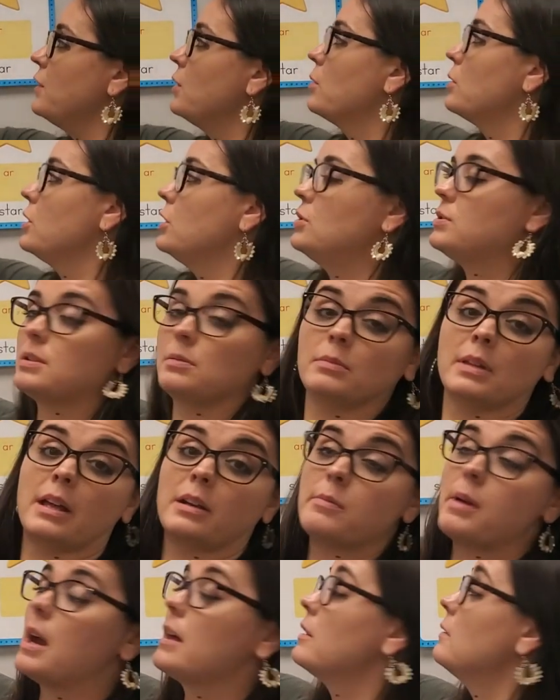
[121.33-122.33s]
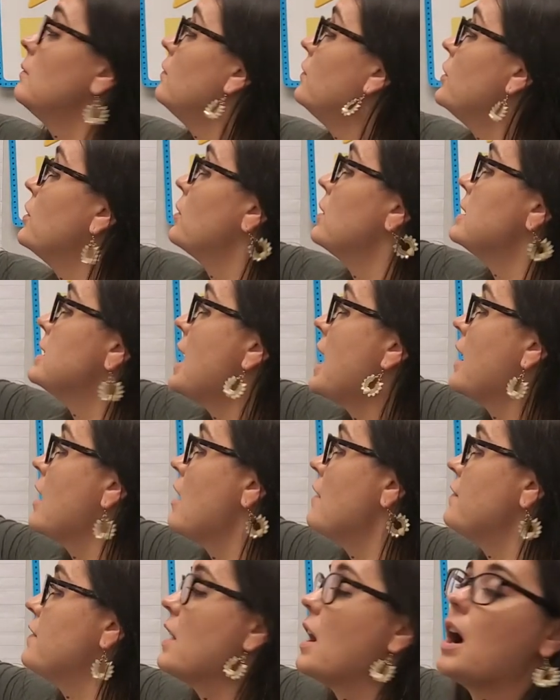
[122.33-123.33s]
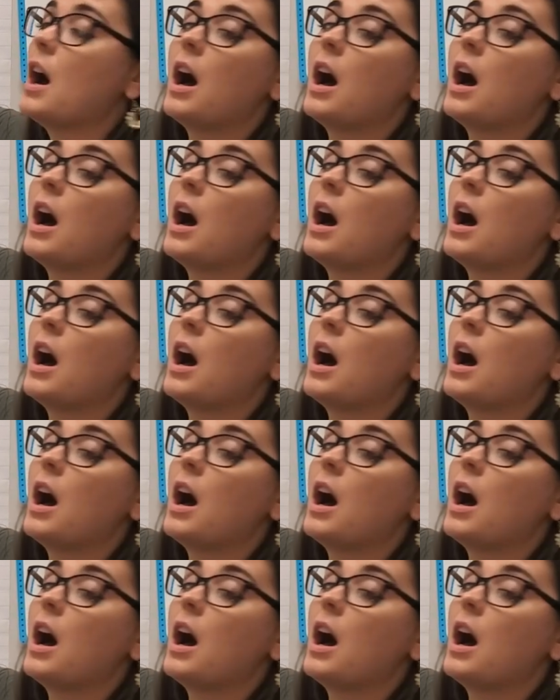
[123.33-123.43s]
you were to do some letter math, if you were to take off the